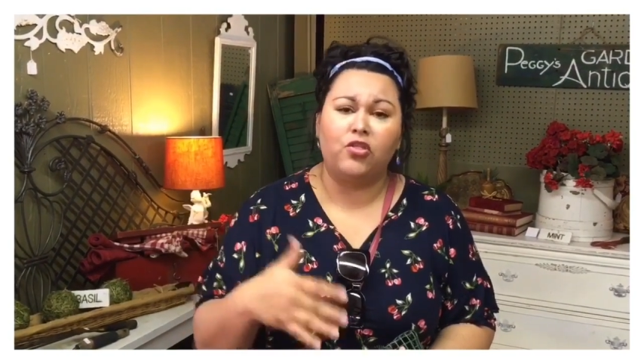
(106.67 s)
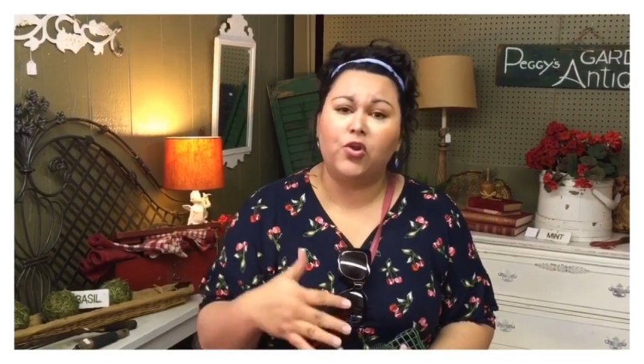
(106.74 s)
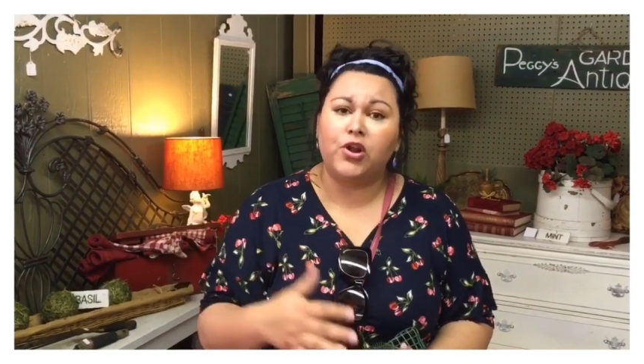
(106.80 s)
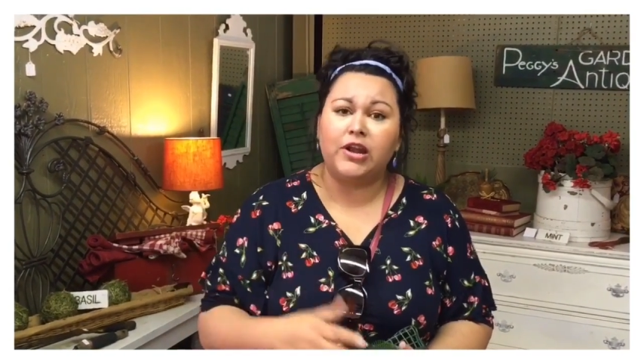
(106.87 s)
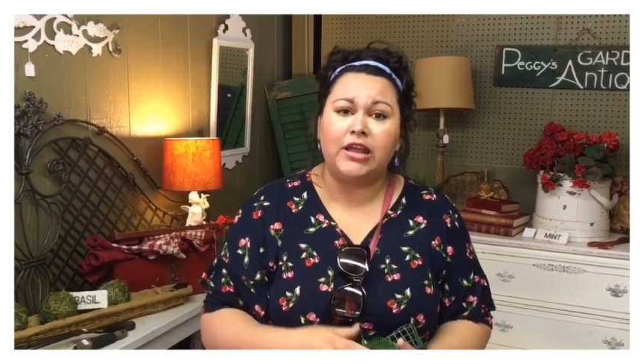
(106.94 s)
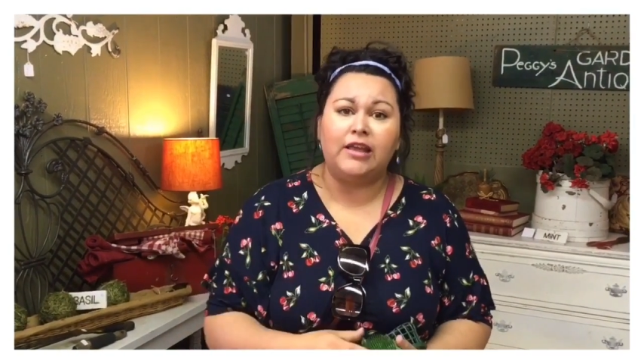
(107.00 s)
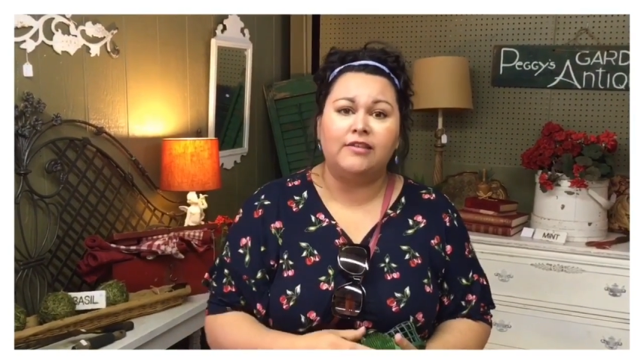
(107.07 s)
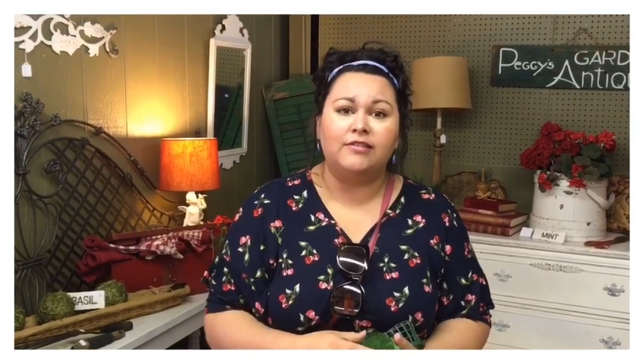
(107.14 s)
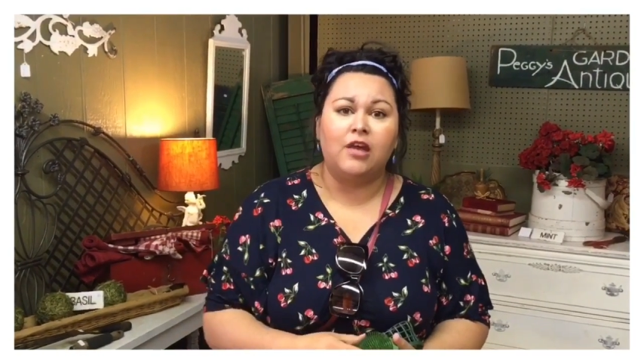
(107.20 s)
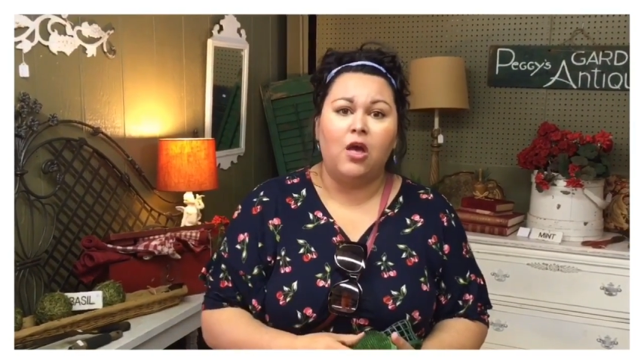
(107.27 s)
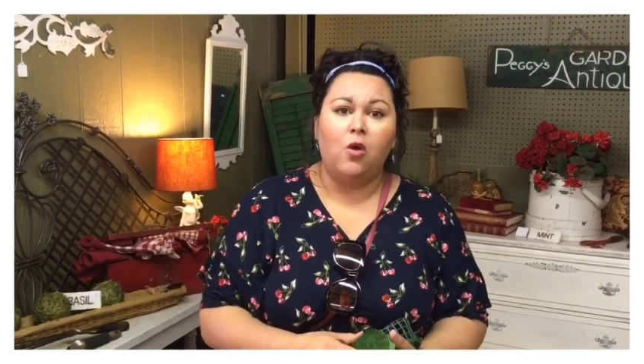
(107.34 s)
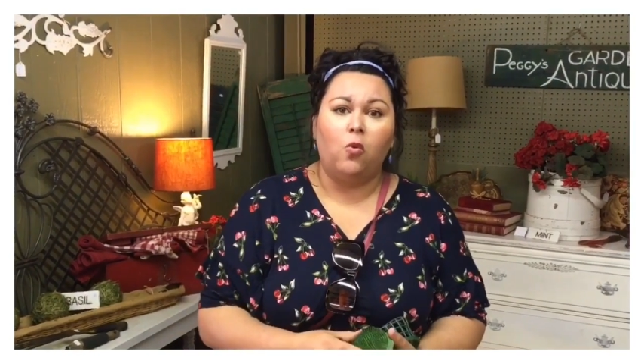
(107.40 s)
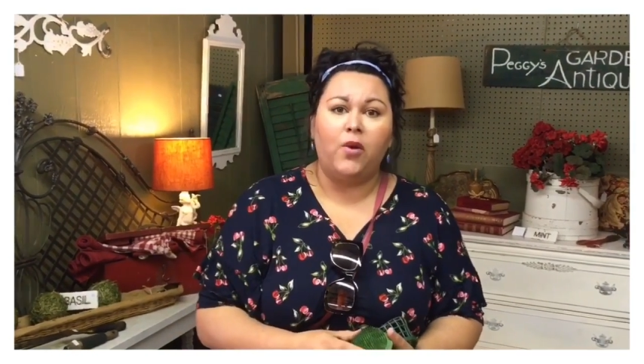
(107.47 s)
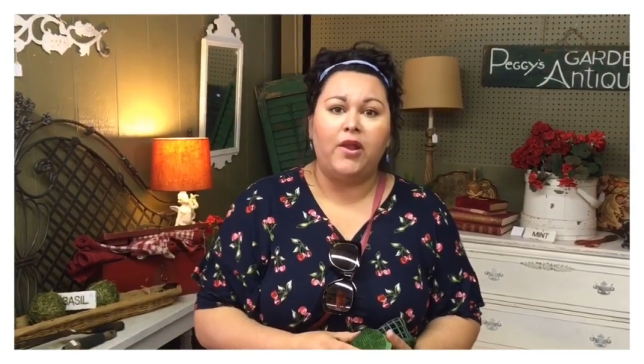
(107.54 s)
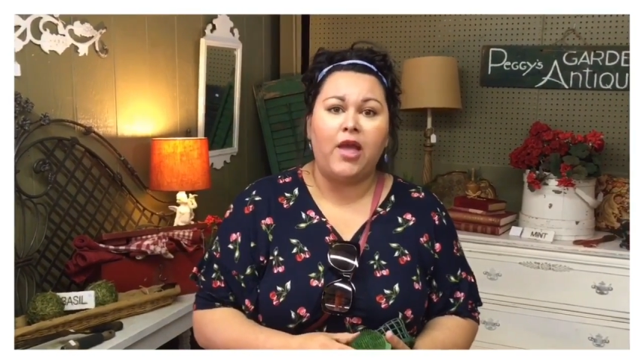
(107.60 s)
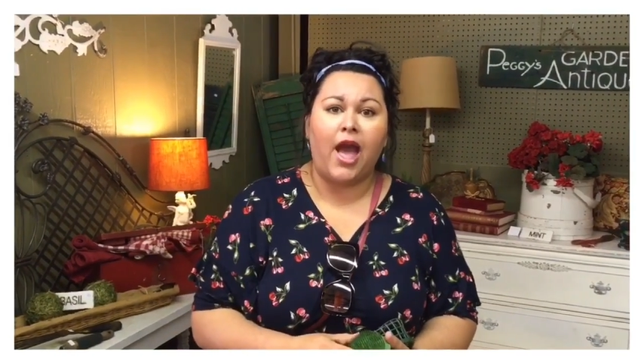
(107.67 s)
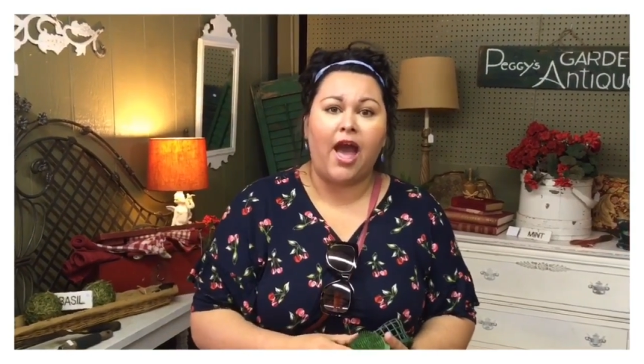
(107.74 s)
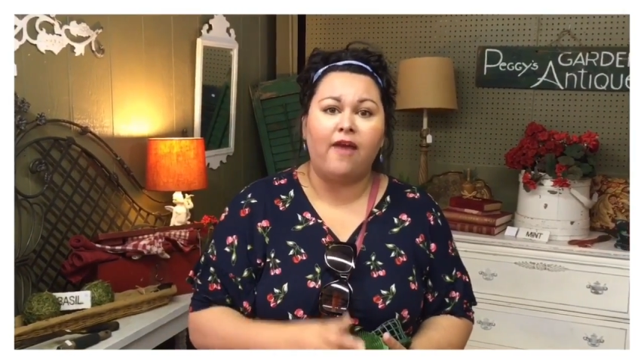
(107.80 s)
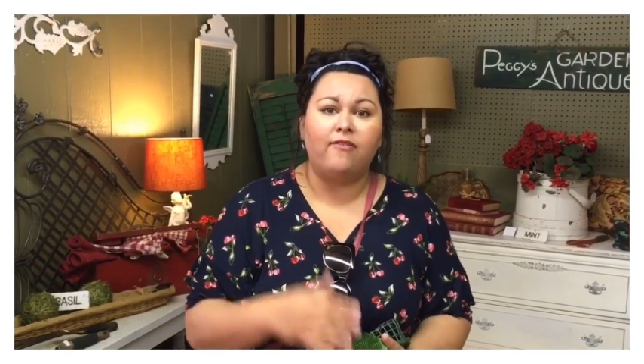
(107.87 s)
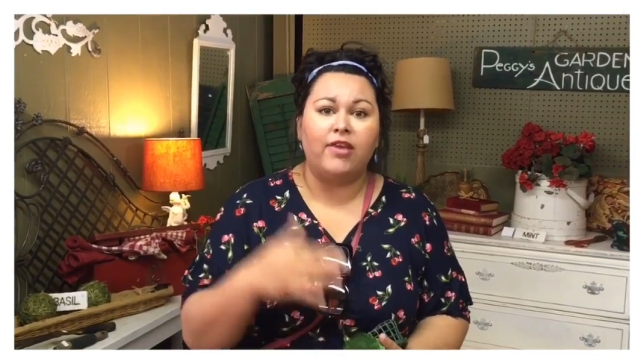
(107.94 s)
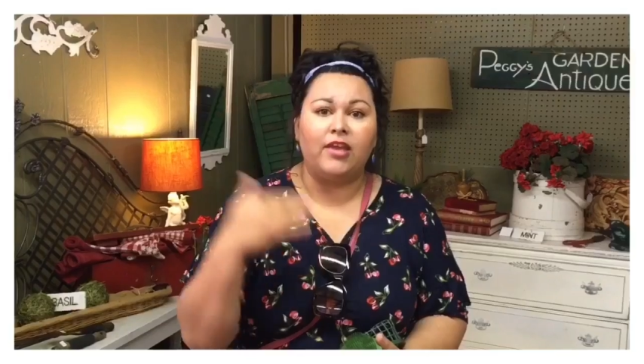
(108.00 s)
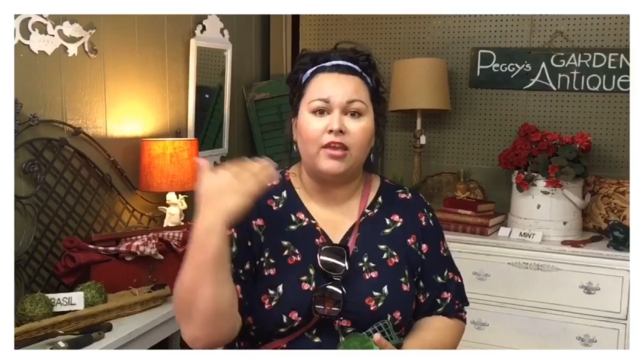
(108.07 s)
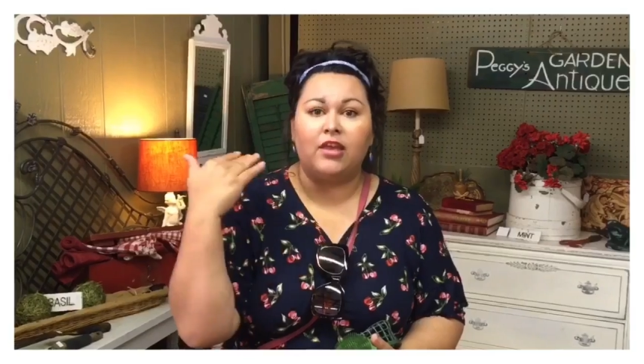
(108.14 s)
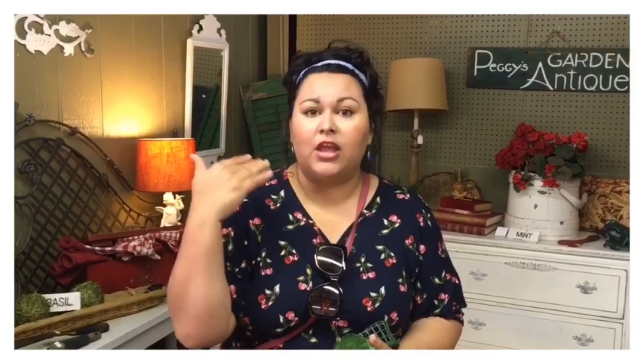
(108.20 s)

30s when having,